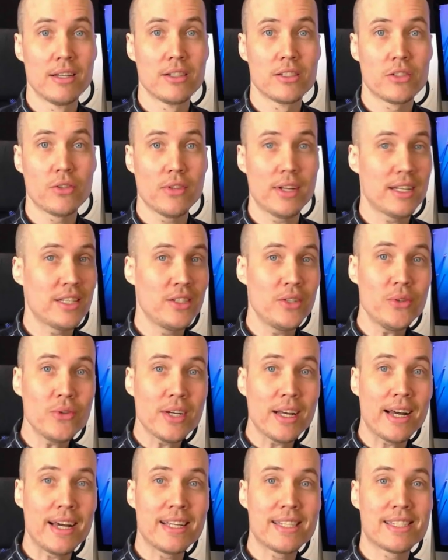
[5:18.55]
so that you
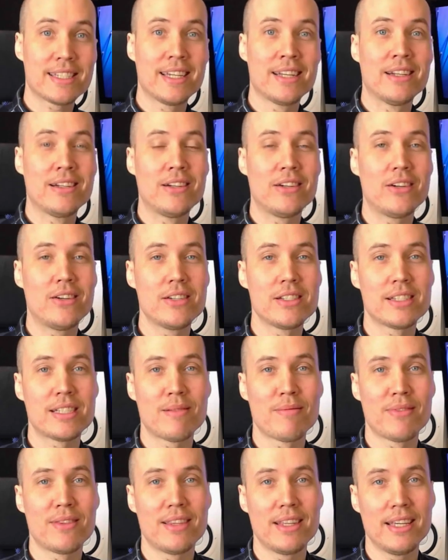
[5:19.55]
guys can learn
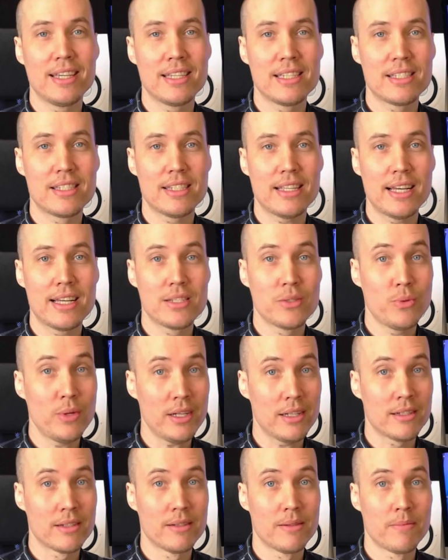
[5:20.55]
some things as
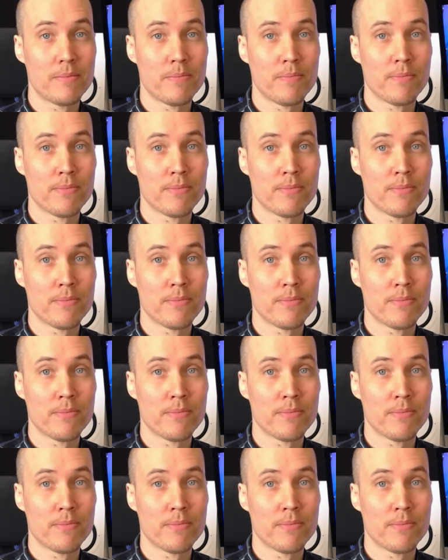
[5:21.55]
well.